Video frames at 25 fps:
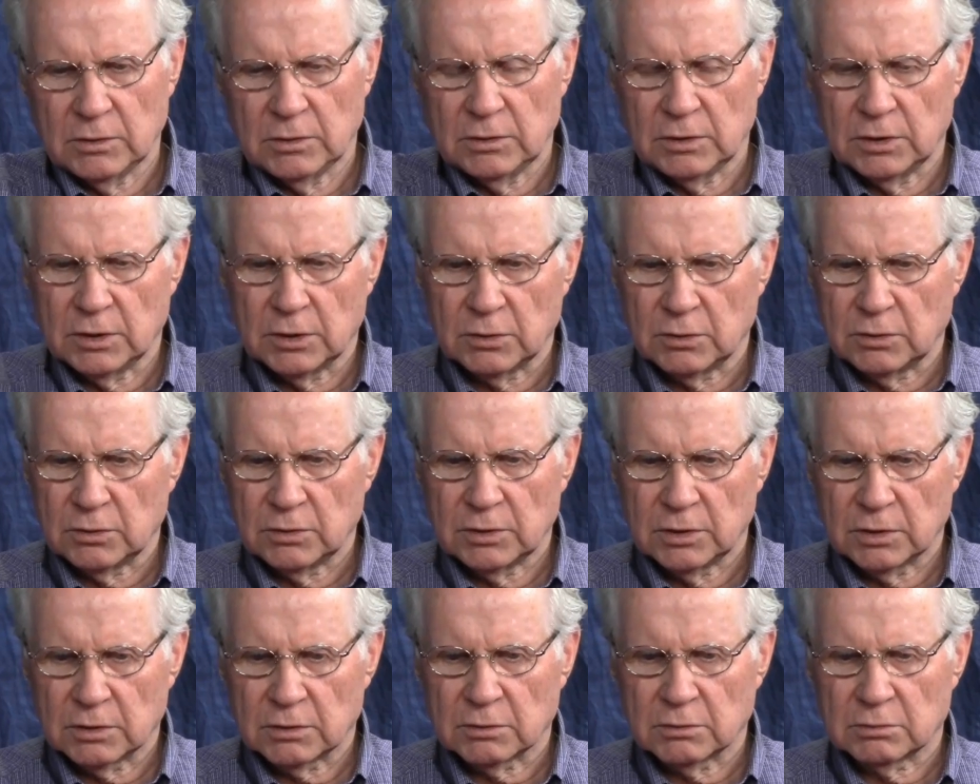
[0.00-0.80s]
you,
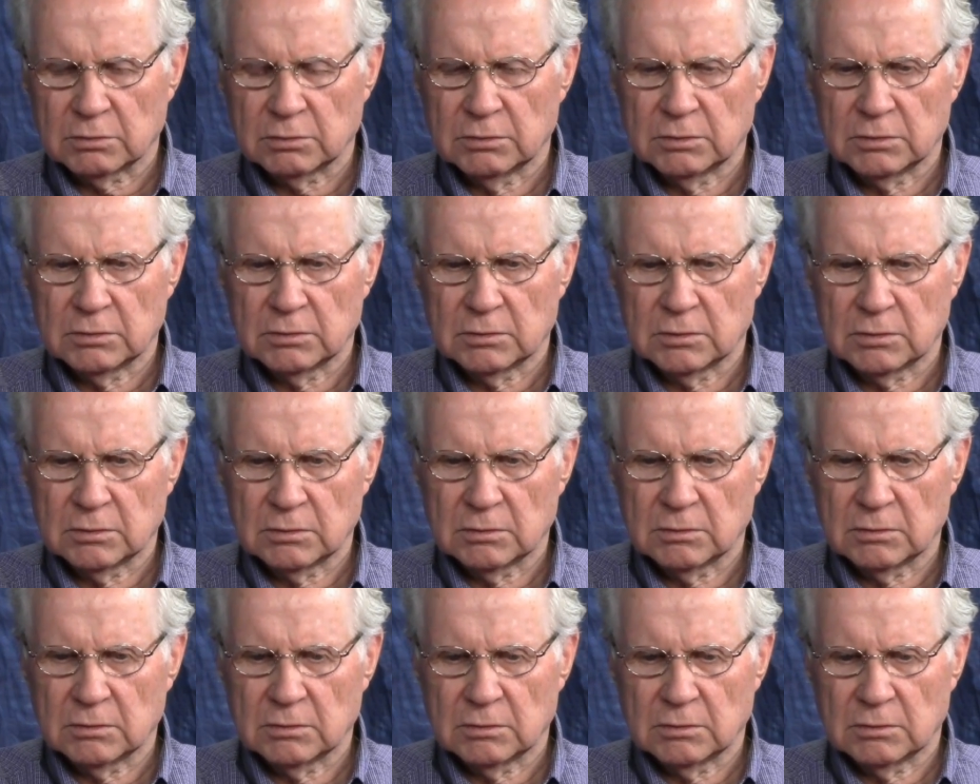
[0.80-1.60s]
you're,
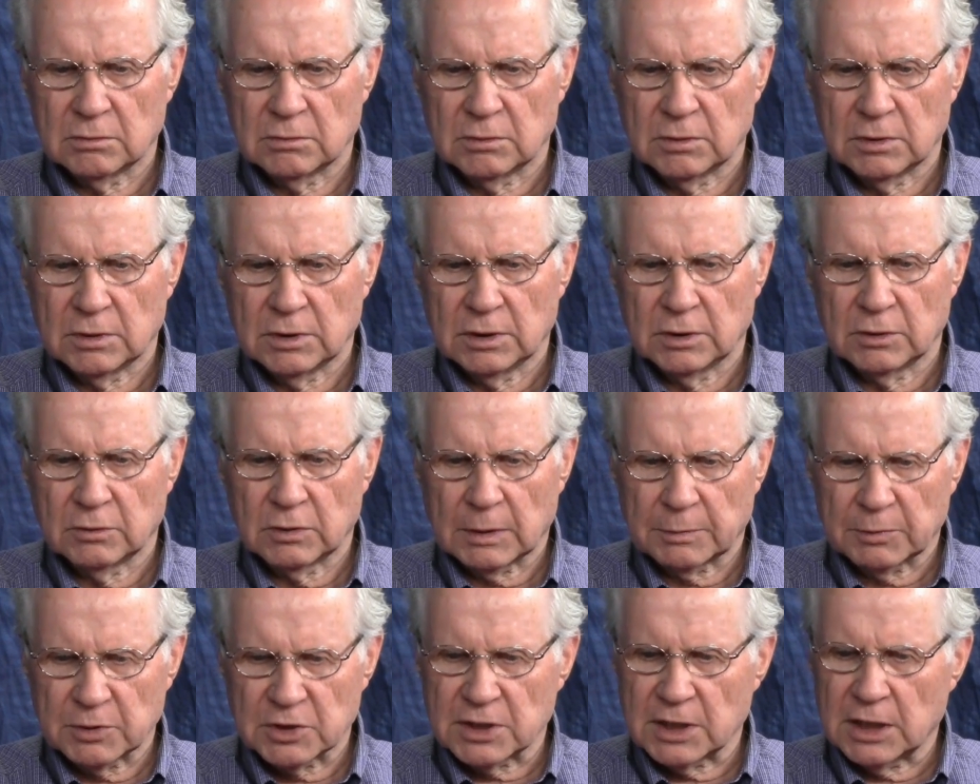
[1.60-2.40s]
you're
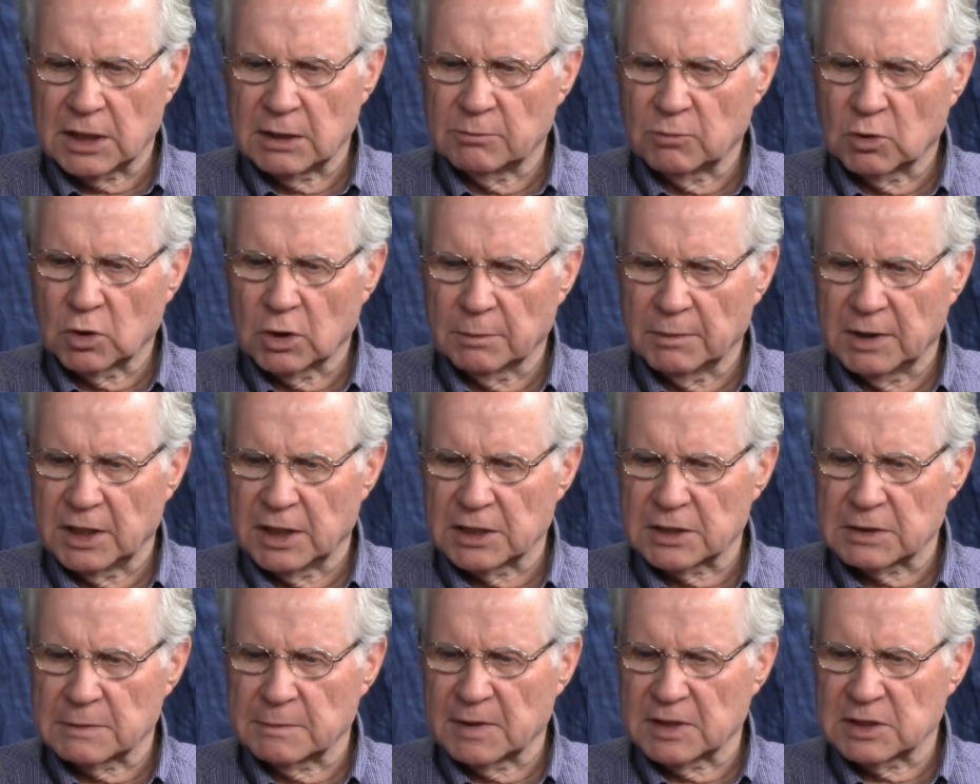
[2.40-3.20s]
representing
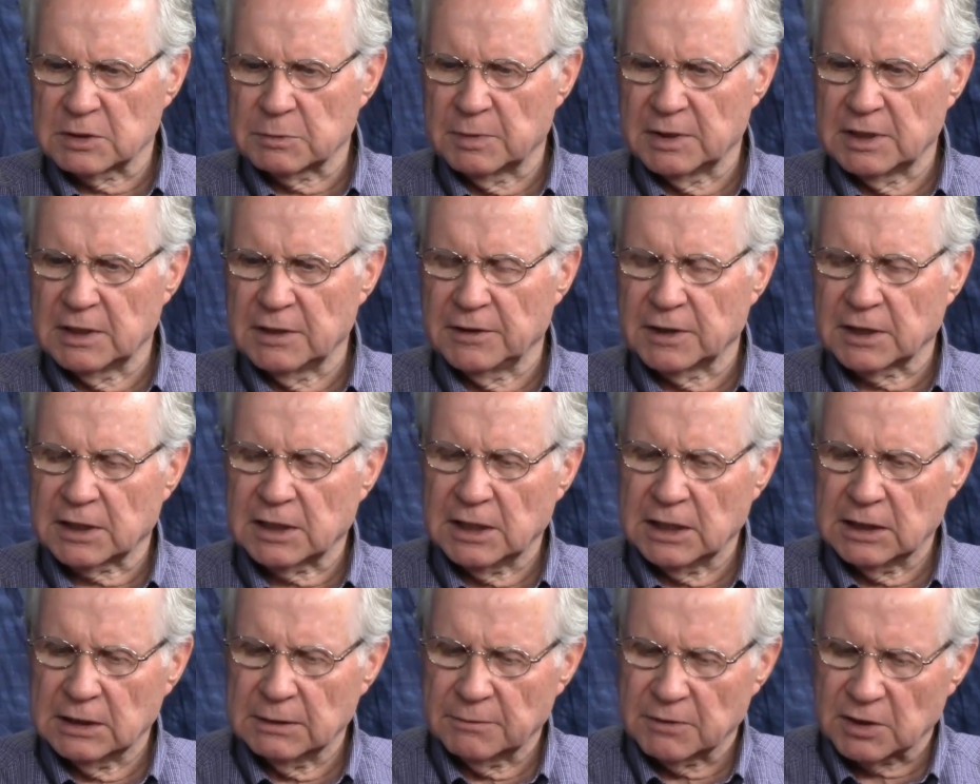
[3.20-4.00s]
Mormonism as, but in the
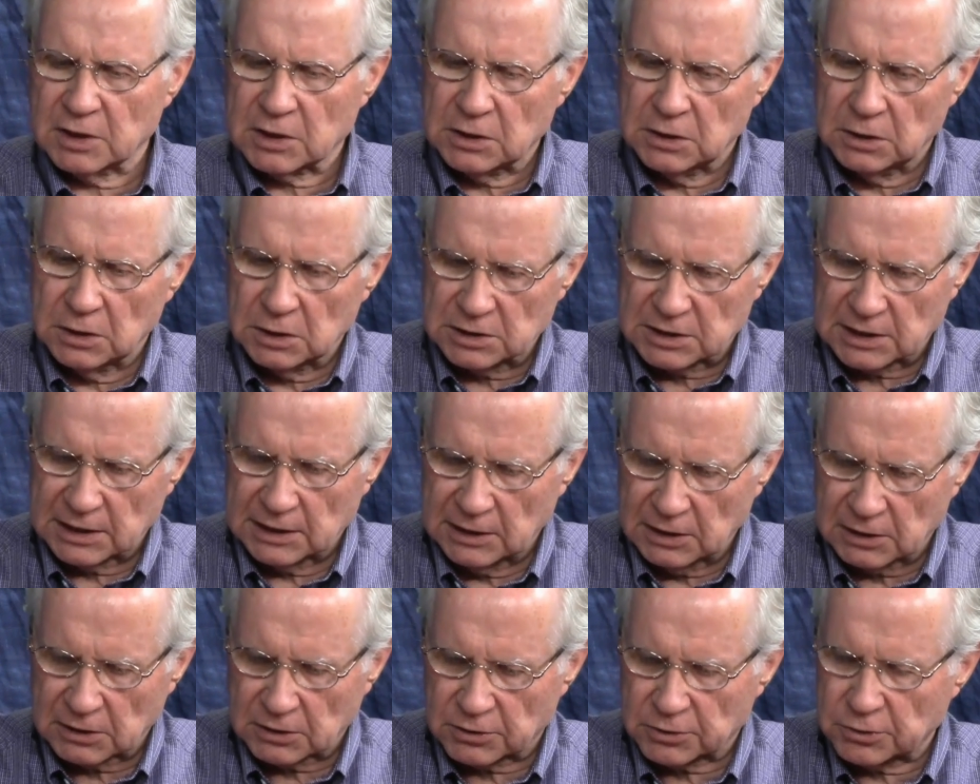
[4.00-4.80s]
kingdom of the cults, I
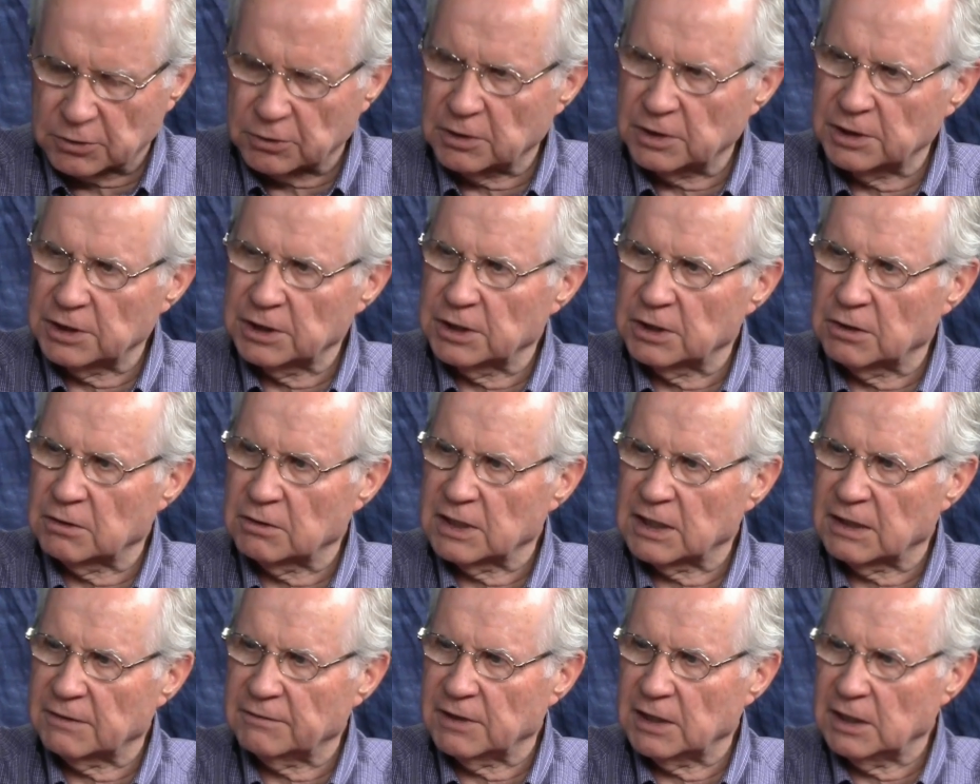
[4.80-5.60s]
looked through it, you don't
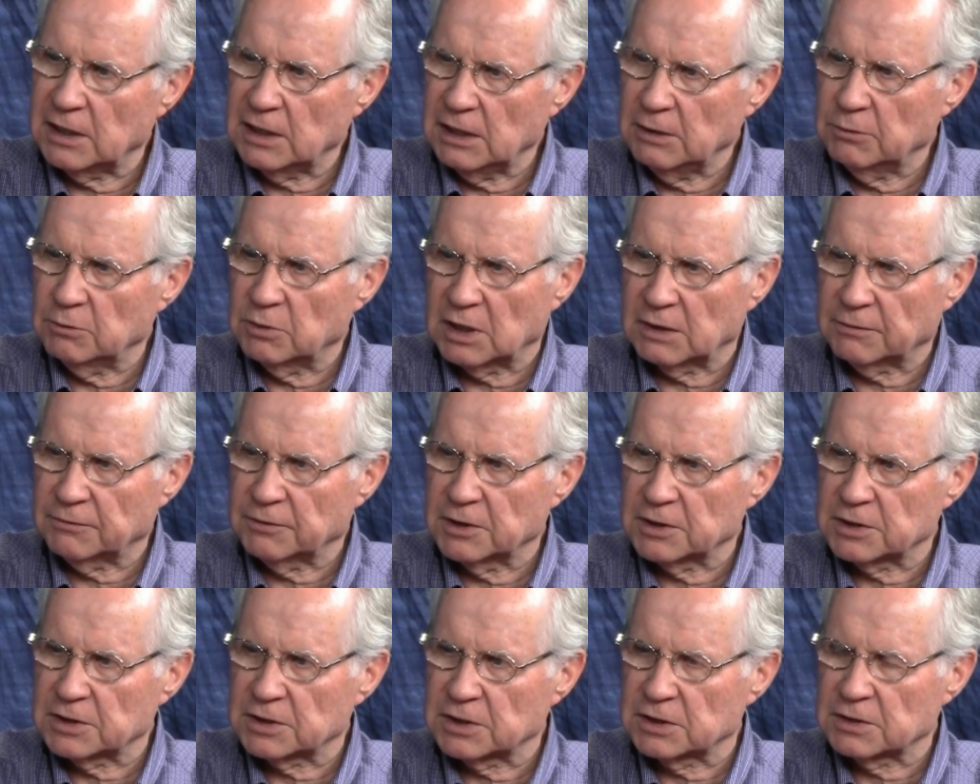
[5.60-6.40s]
have any
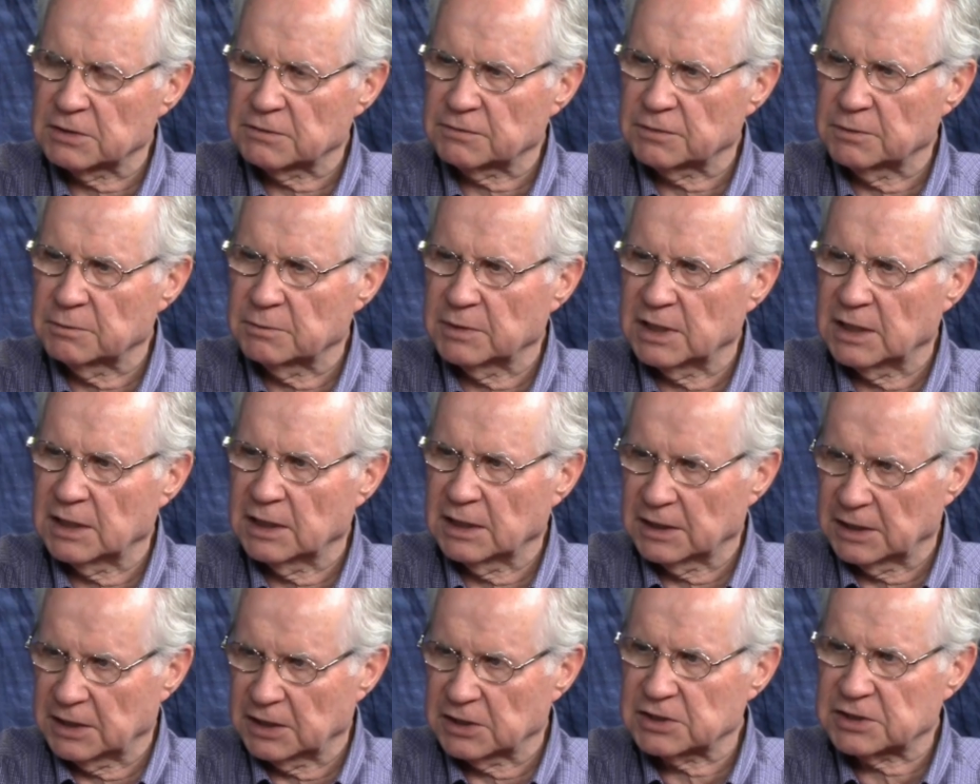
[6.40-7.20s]
references from the
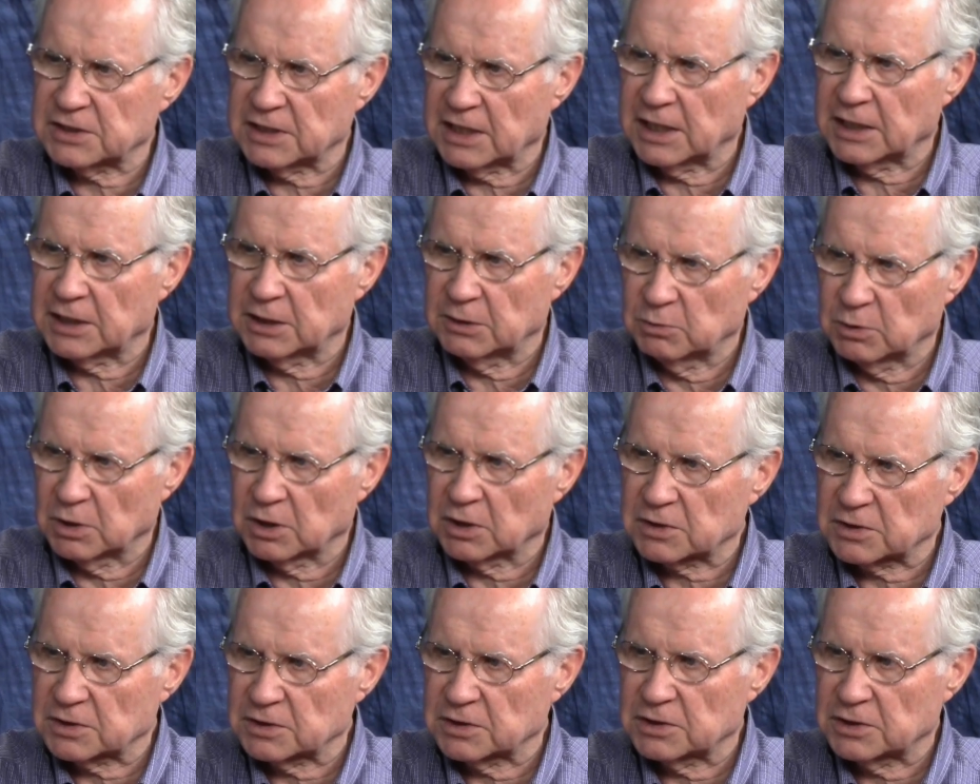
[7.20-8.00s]
LDS standard
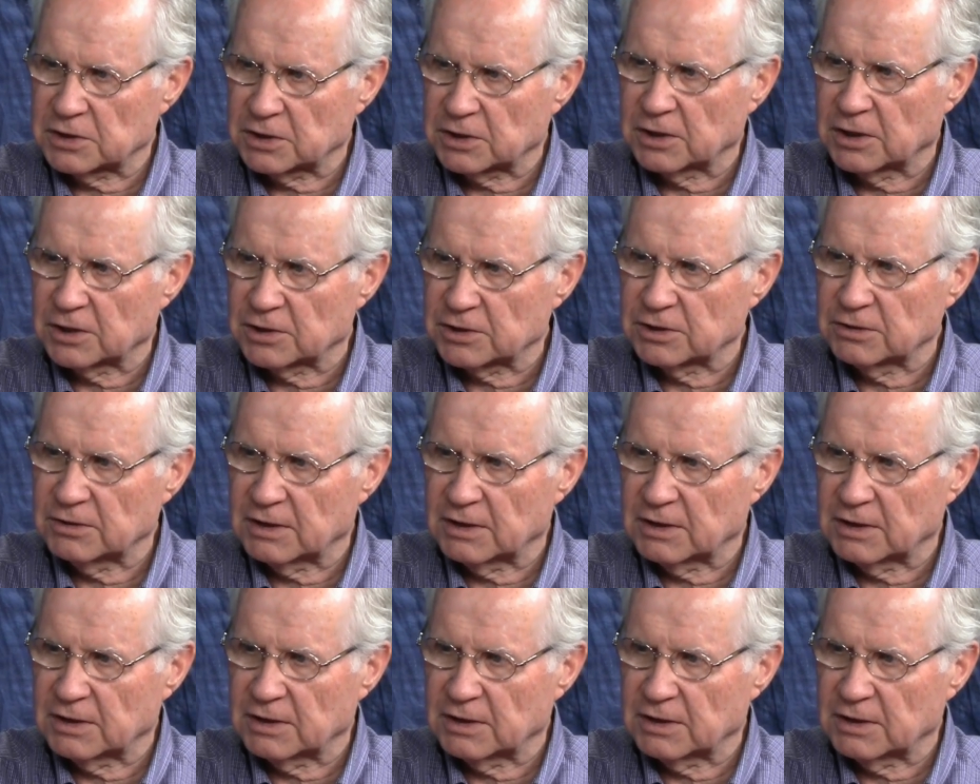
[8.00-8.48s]
works of the church.